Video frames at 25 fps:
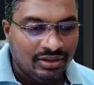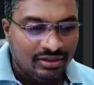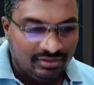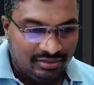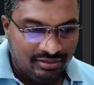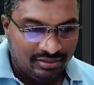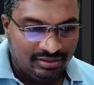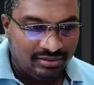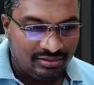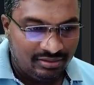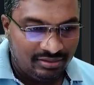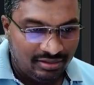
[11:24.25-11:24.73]

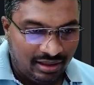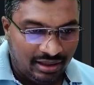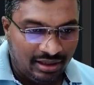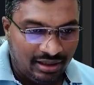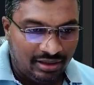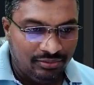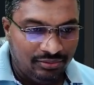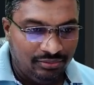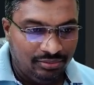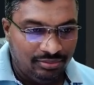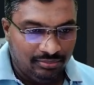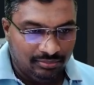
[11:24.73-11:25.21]
This is
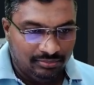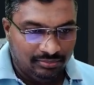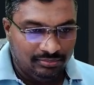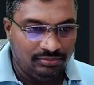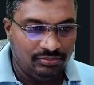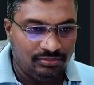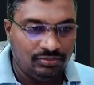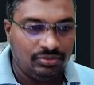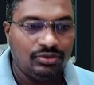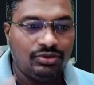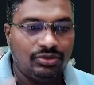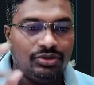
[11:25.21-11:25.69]
how
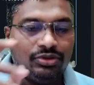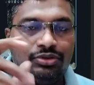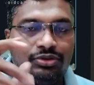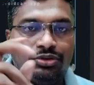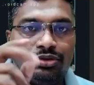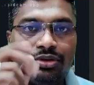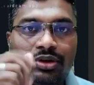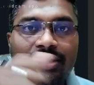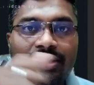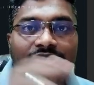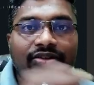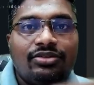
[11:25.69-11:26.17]

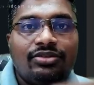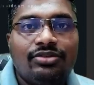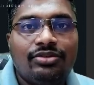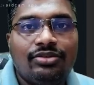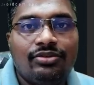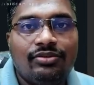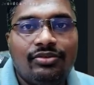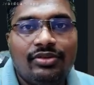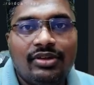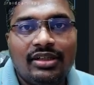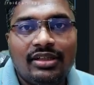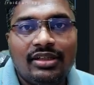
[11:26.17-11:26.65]
joins
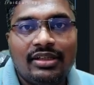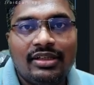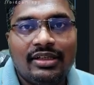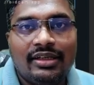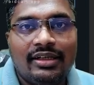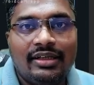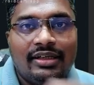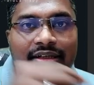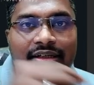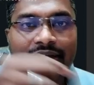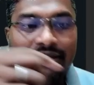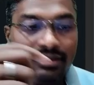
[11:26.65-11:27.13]
work
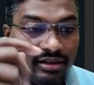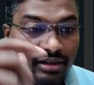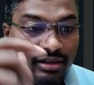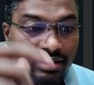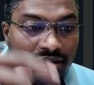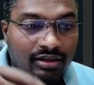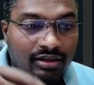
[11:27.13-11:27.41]
in